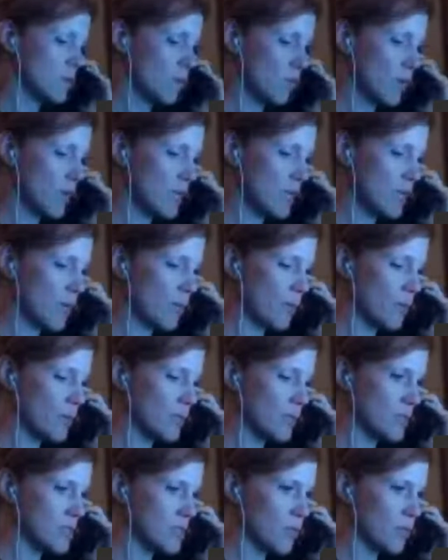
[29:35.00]
what number
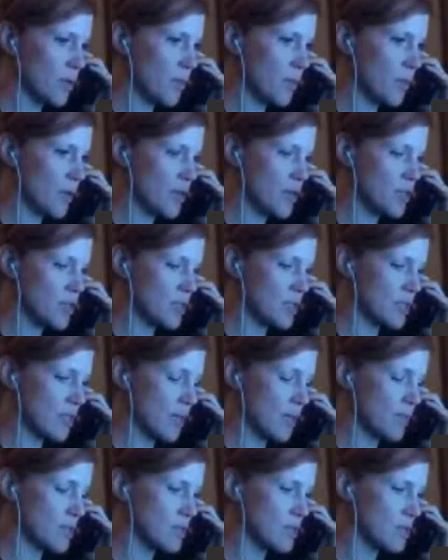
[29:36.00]
does the preparation
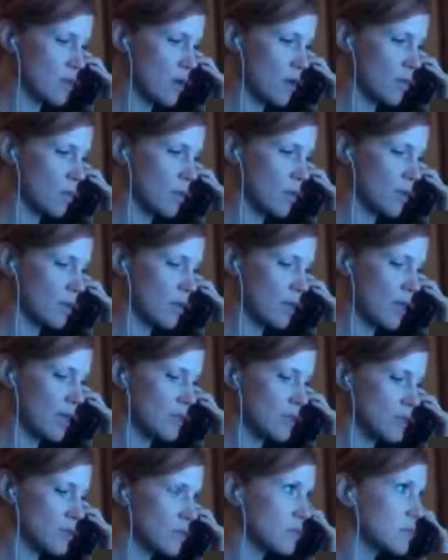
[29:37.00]
assignment start with,
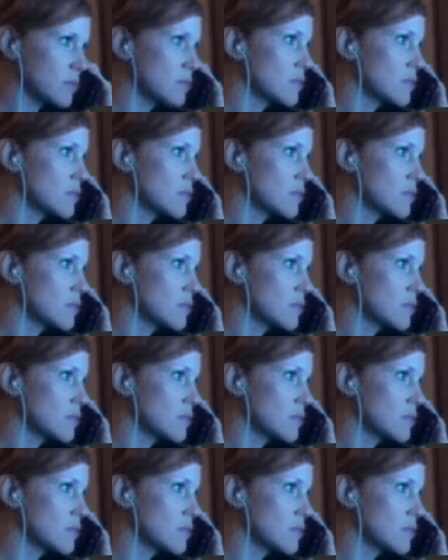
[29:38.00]
guys?